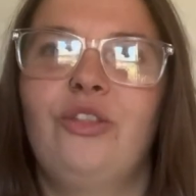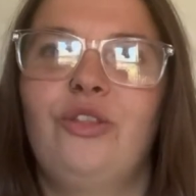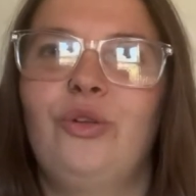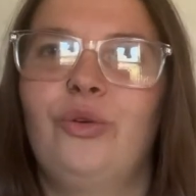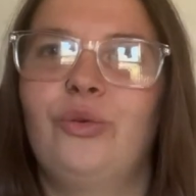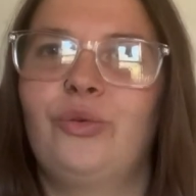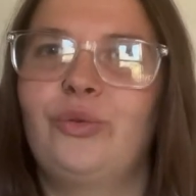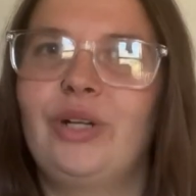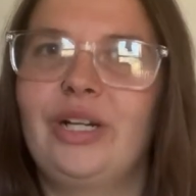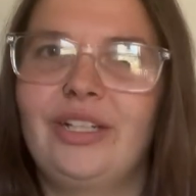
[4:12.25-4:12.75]

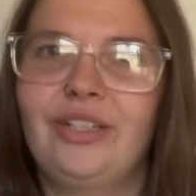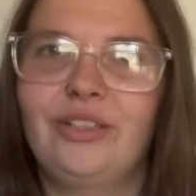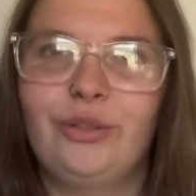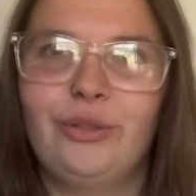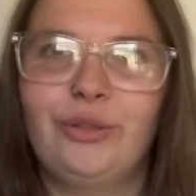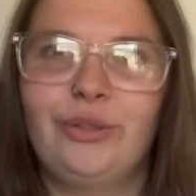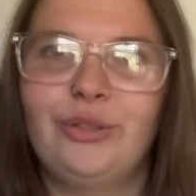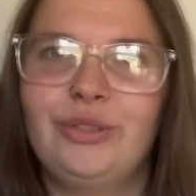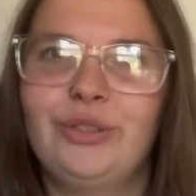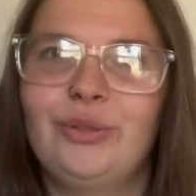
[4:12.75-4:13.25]
The
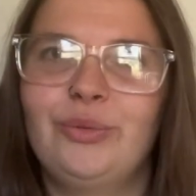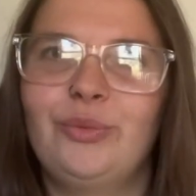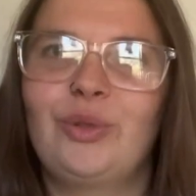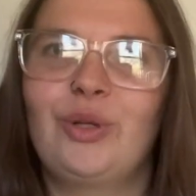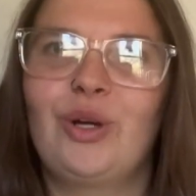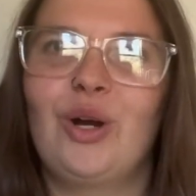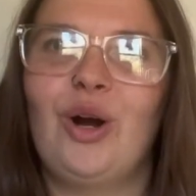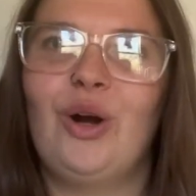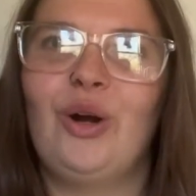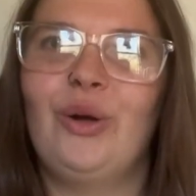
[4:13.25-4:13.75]
wrinkles
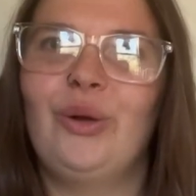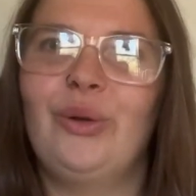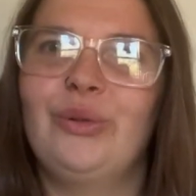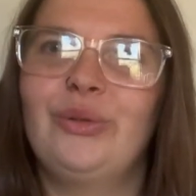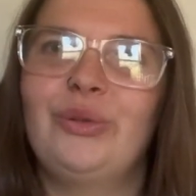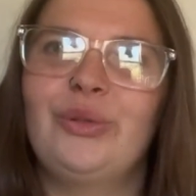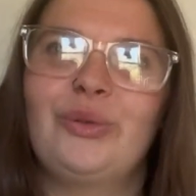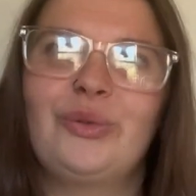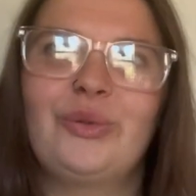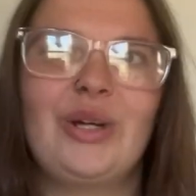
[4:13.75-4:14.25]
were all
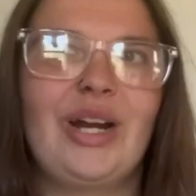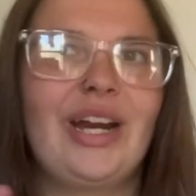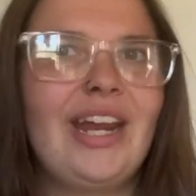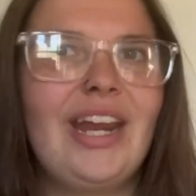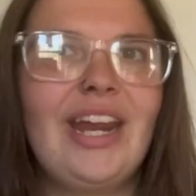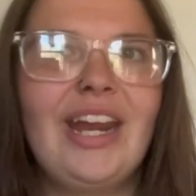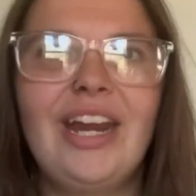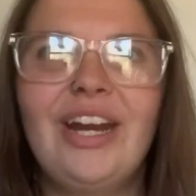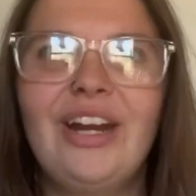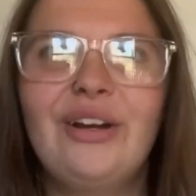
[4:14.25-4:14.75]
in the
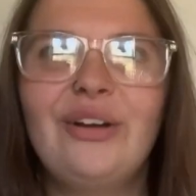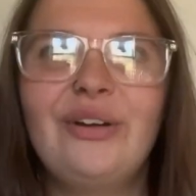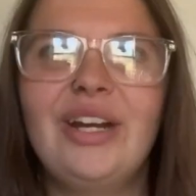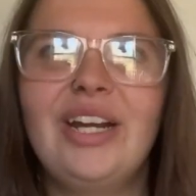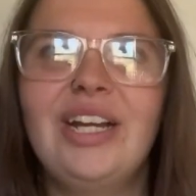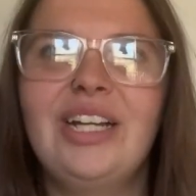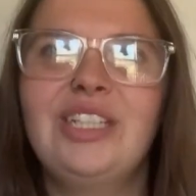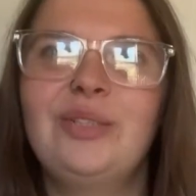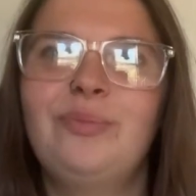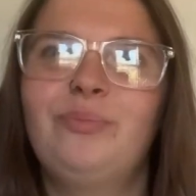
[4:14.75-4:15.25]
right
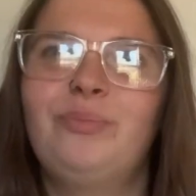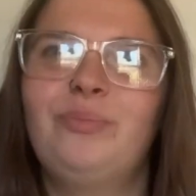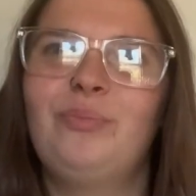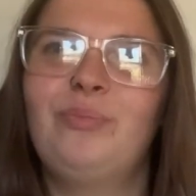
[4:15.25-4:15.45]
areas,